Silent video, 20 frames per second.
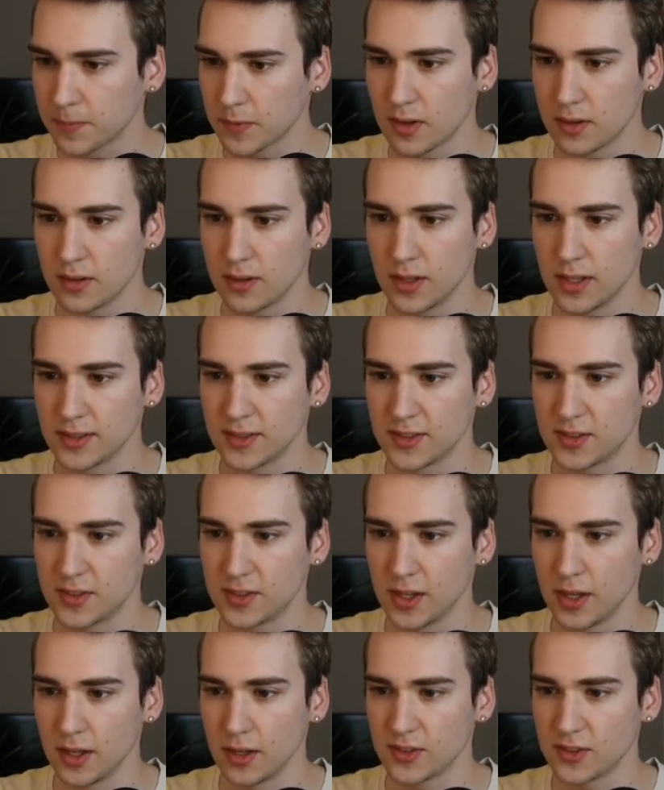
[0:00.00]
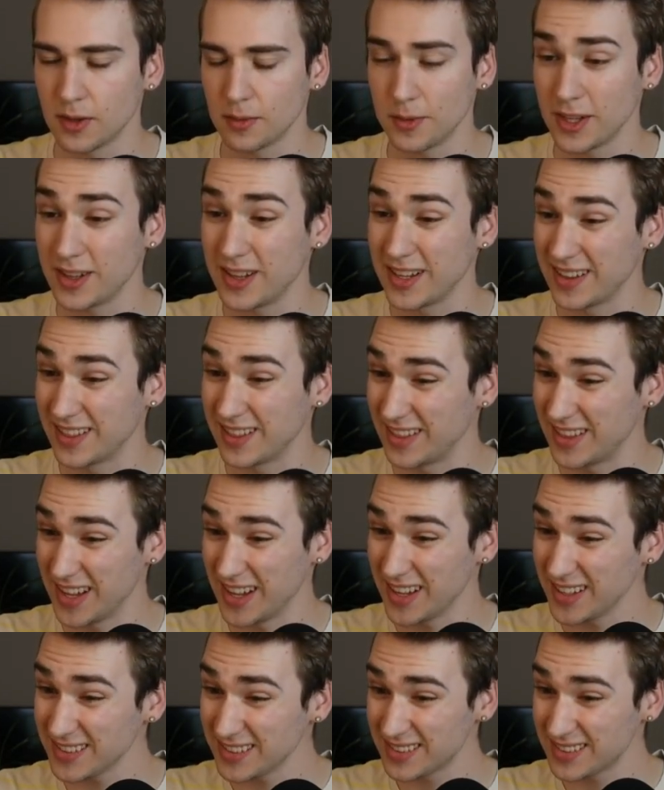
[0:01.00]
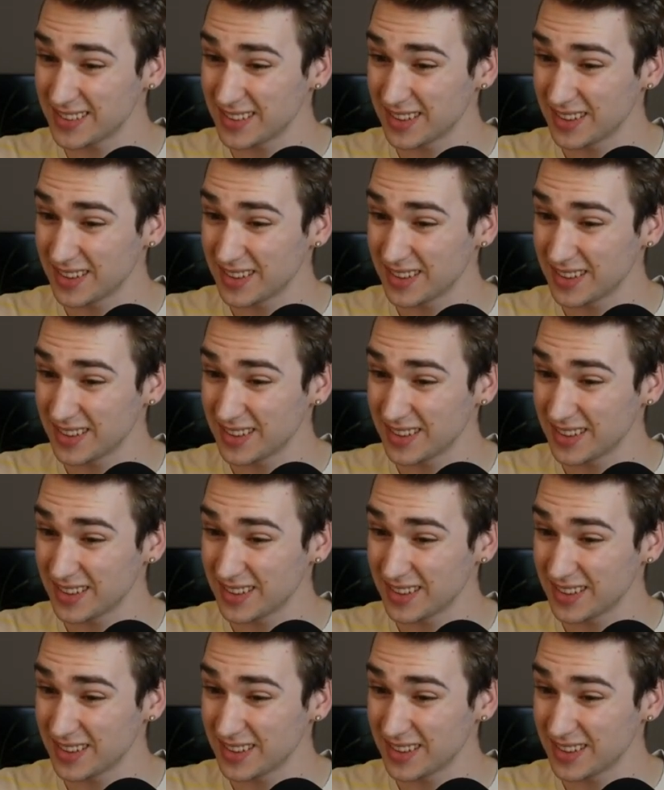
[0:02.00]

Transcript: Let's see. Something like this?